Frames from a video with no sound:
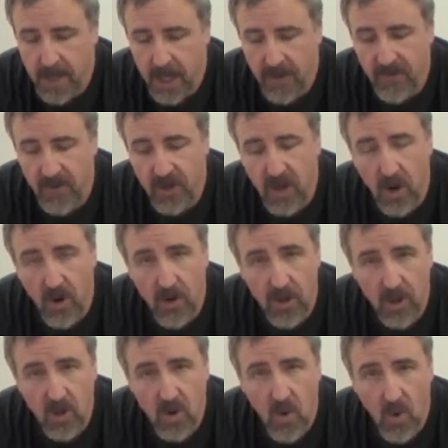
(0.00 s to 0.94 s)
If you go
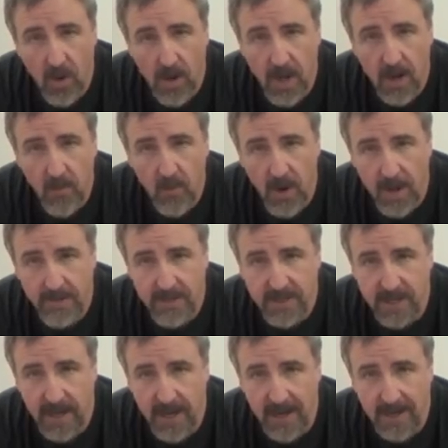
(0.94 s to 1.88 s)
to the Kordon
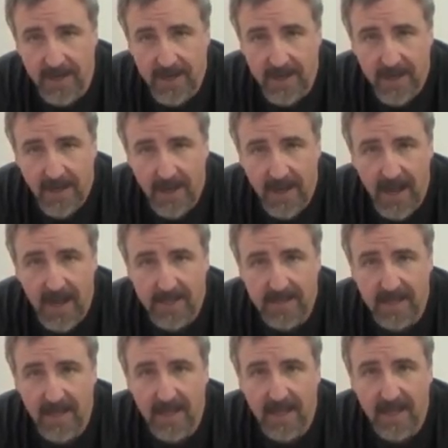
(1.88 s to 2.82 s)
website, it
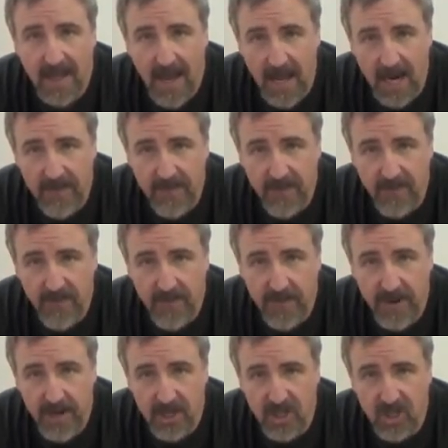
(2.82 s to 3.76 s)
has a lot of
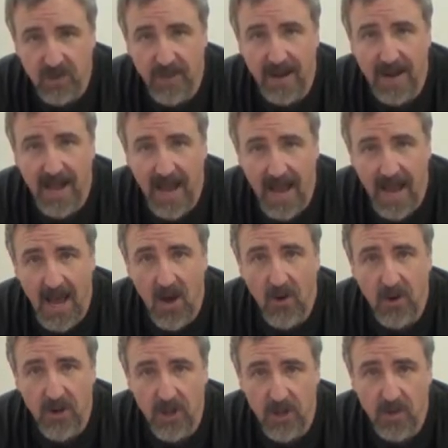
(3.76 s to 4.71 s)
information about
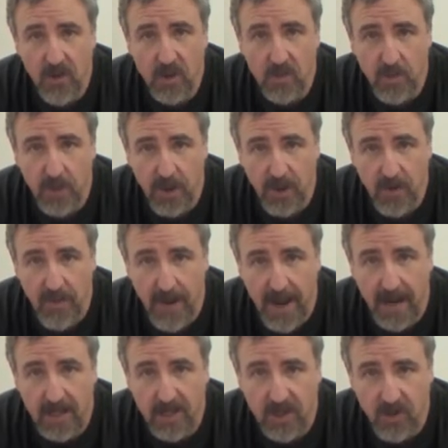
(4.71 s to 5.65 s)
how to use breather
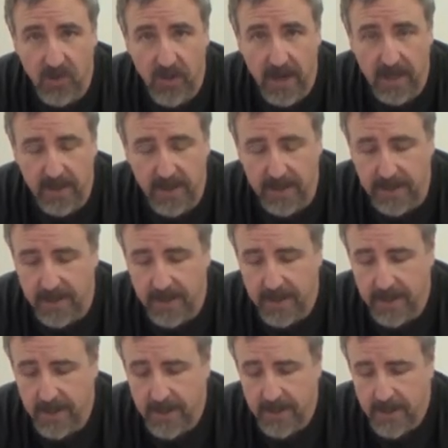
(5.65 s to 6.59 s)
bags correctly.
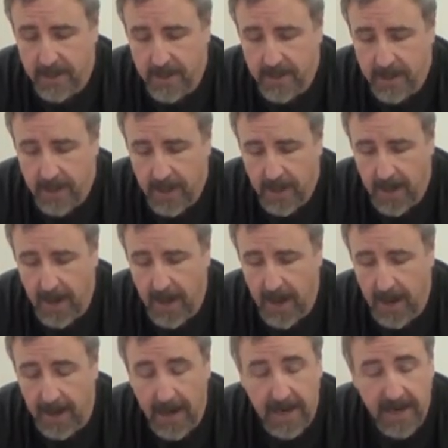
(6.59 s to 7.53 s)

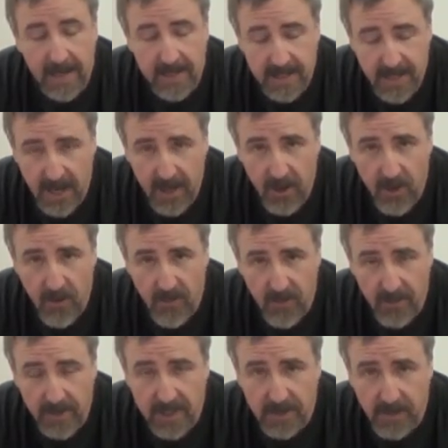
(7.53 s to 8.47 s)
And I can tell you
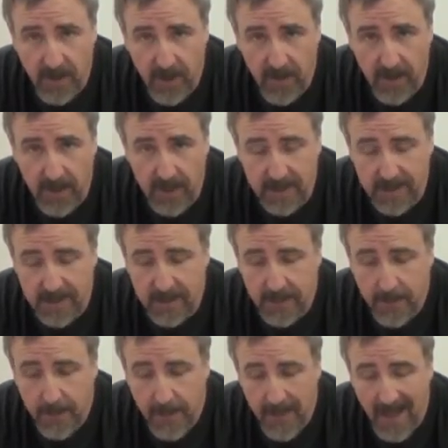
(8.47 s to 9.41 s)
from
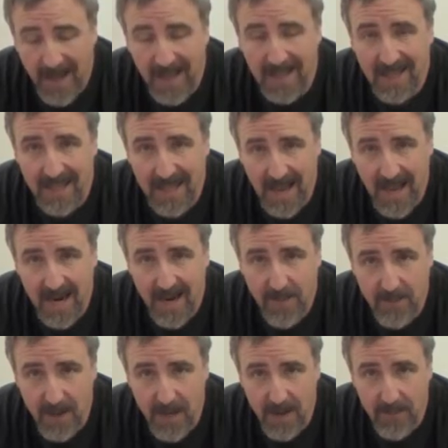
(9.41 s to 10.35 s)
experience, a lot
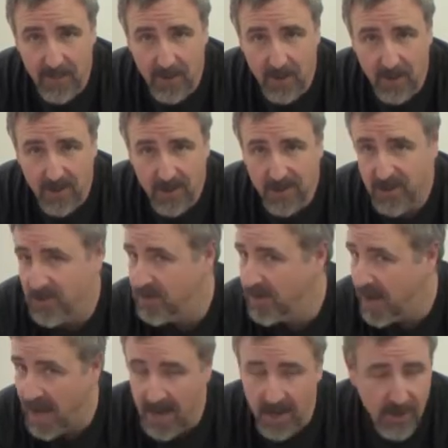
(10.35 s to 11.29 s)
of people do
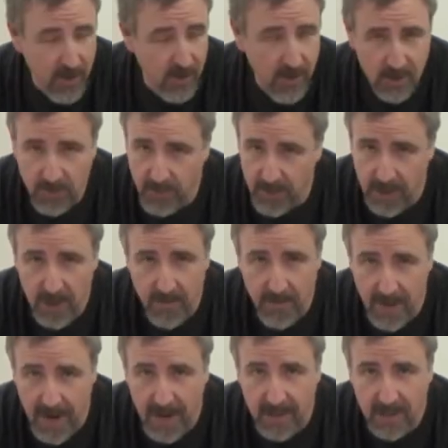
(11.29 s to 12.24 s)
not use breather
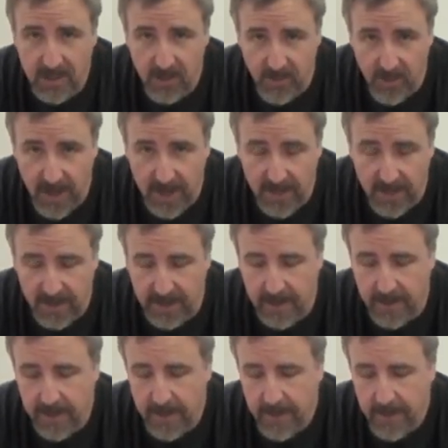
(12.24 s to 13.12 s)
bags correctly.